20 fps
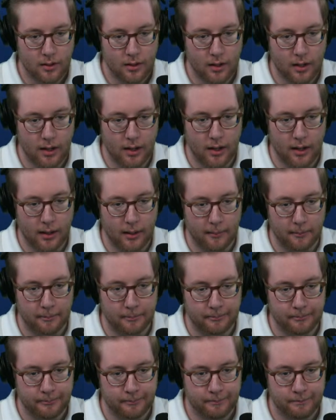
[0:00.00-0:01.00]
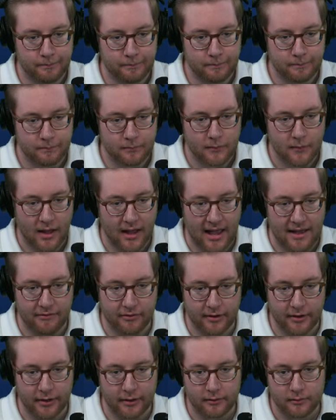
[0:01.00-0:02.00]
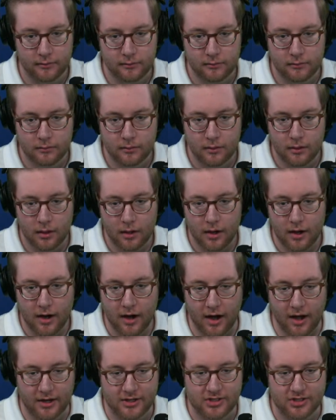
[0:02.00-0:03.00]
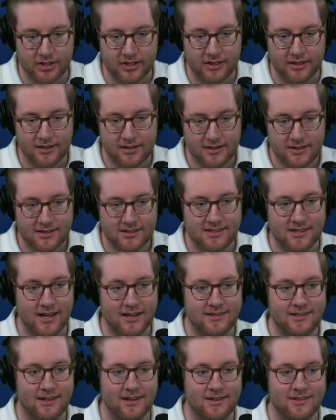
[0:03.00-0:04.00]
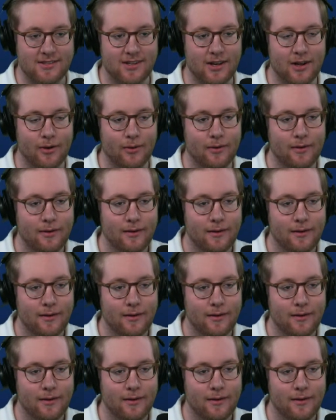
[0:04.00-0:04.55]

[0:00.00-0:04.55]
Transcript: I have it right here. Huxley sent in a 2.